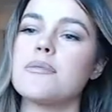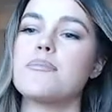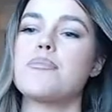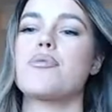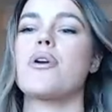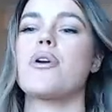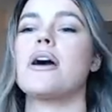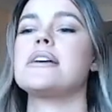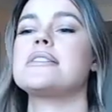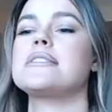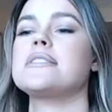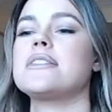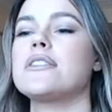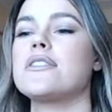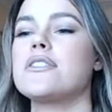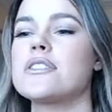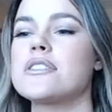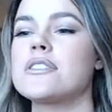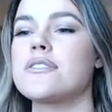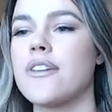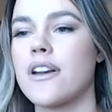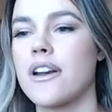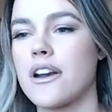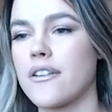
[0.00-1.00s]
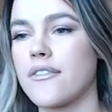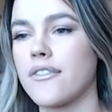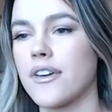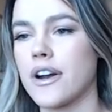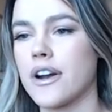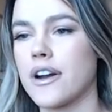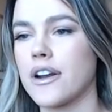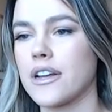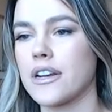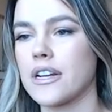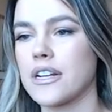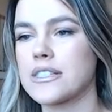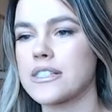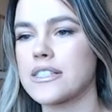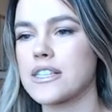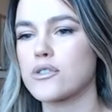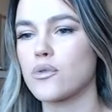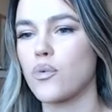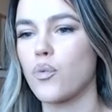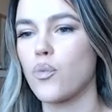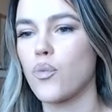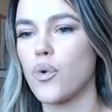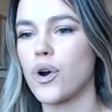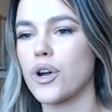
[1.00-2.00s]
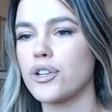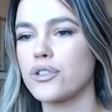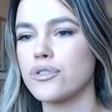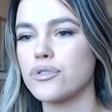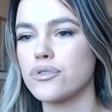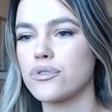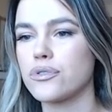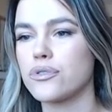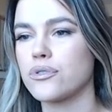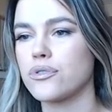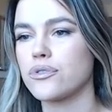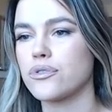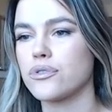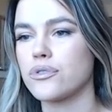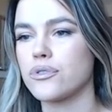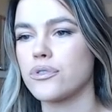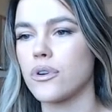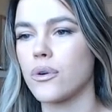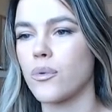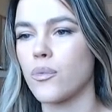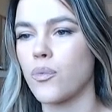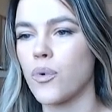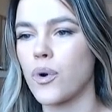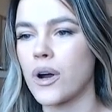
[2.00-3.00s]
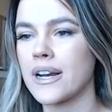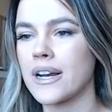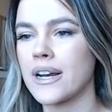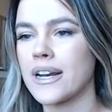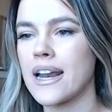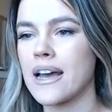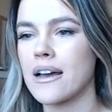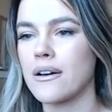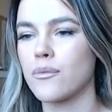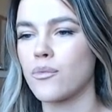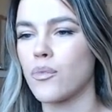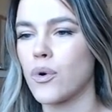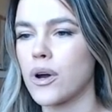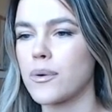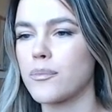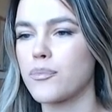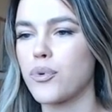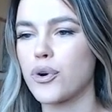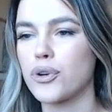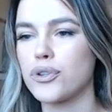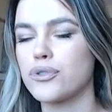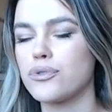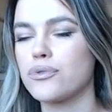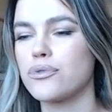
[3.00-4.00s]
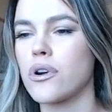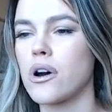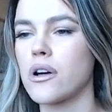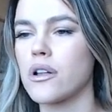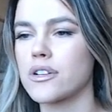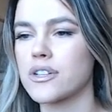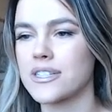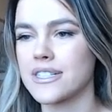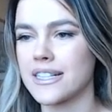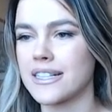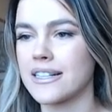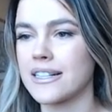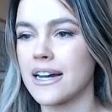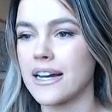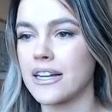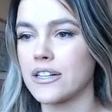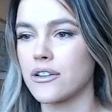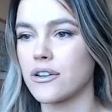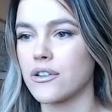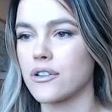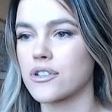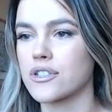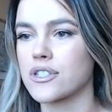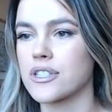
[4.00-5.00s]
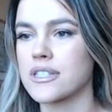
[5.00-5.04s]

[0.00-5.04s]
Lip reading: the price here is very variant. It says $1.2 to $9.